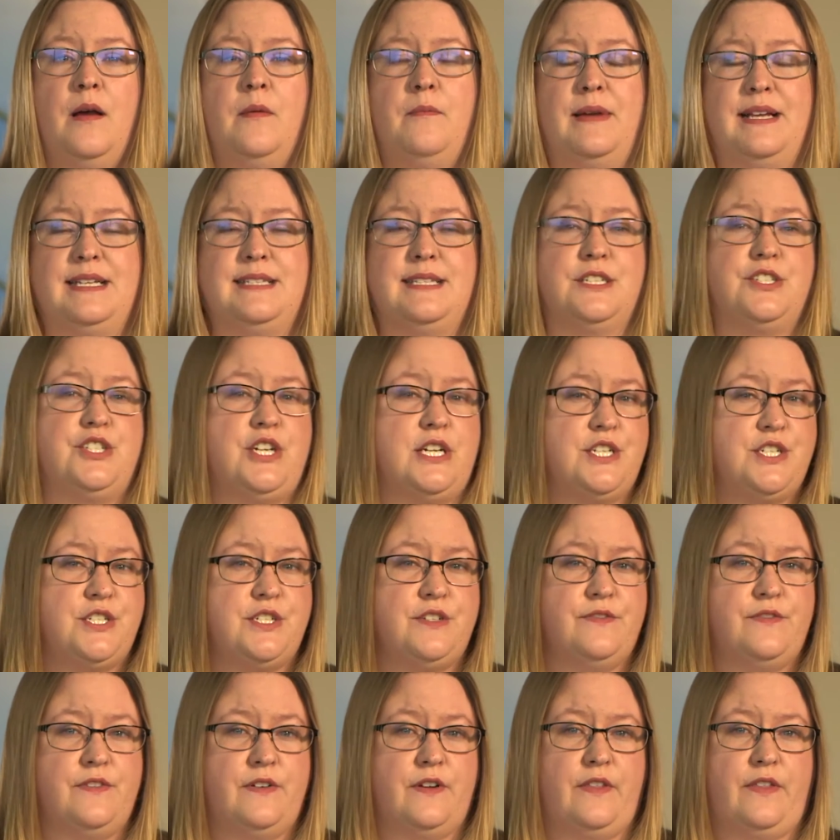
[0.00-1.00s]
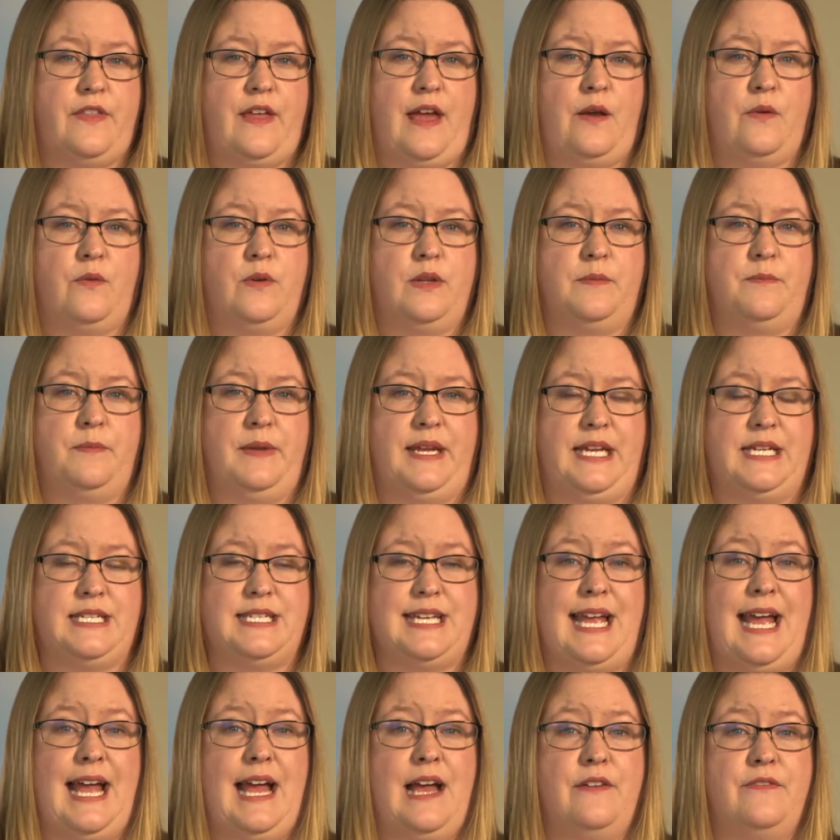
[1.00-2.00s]
My suggestion for that would be
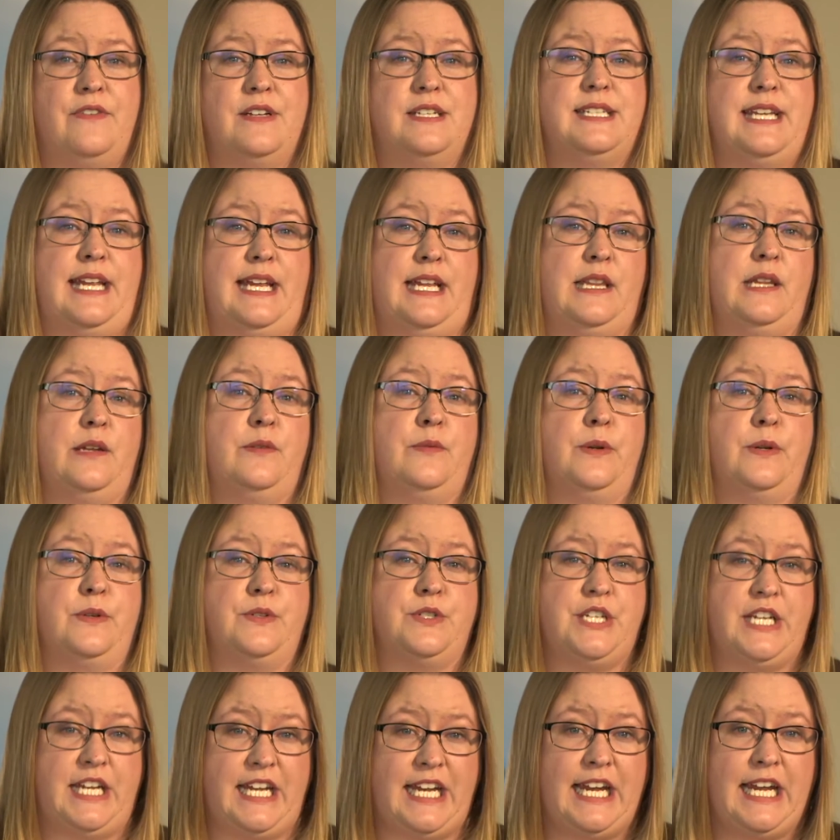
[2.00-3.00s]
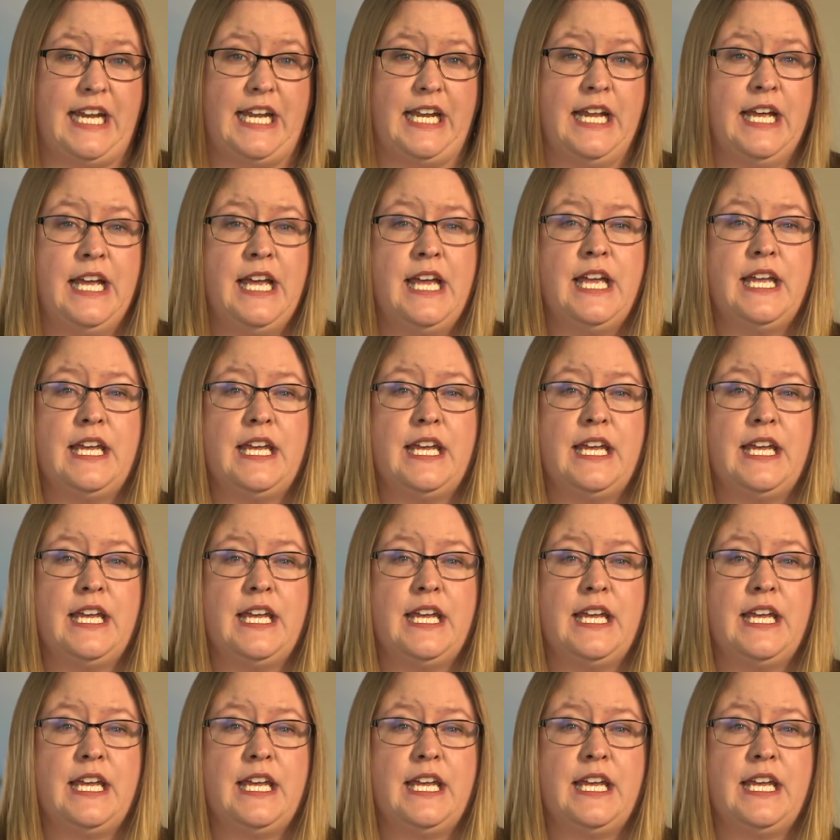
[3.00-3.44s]
to have a daily routine.